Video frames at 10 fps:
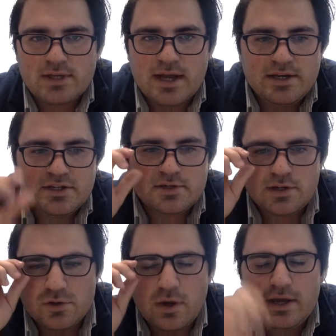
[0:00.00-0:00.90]
Again, just
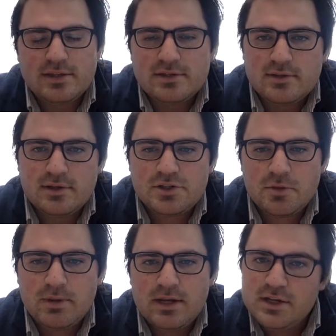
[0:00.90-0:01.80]
enjoy it. It
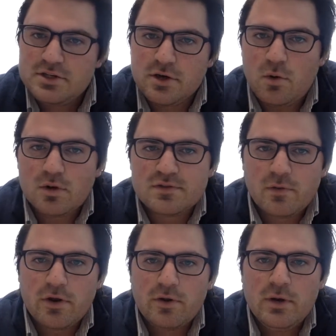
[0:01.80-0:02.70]
should be an easier course
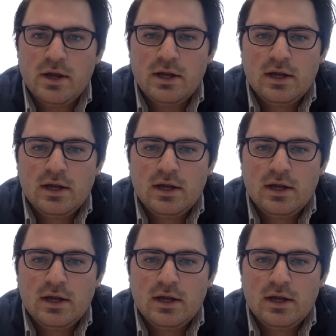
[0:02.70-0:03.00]
for you.